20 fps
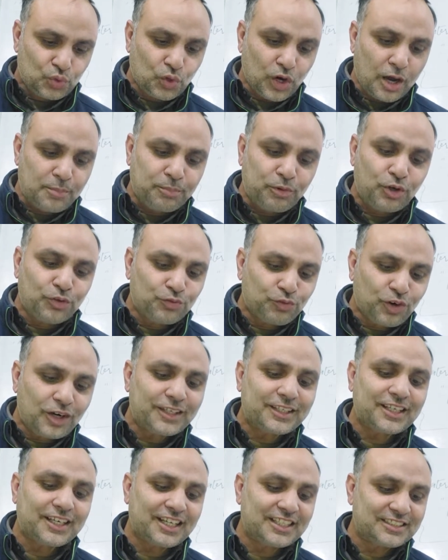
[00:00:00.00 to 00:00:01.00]
upon
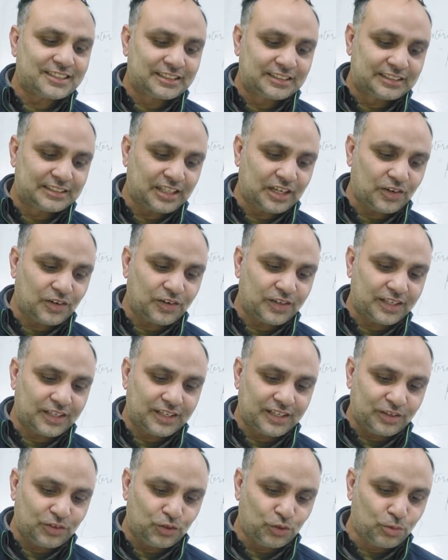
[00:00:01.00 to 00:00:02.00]
what rests
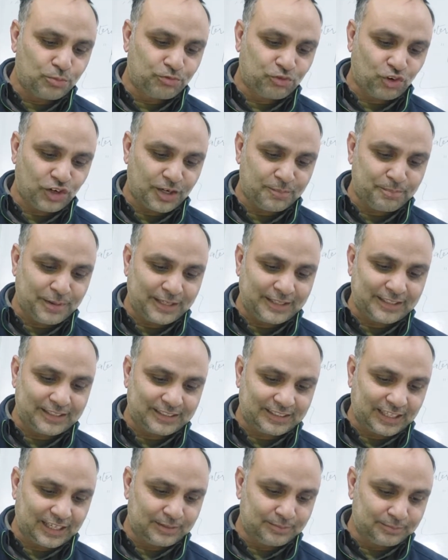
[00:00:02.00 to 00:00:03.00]
our hope for a better
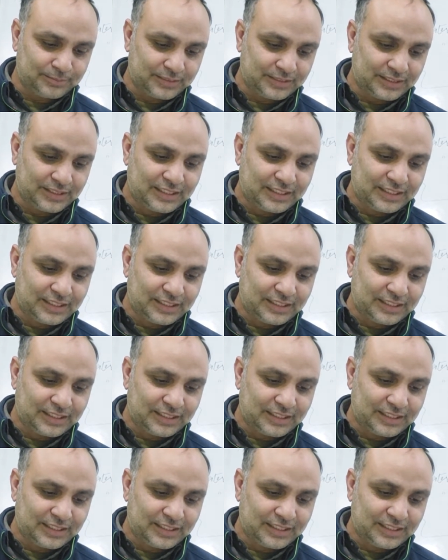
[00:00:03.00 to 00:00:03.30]
time?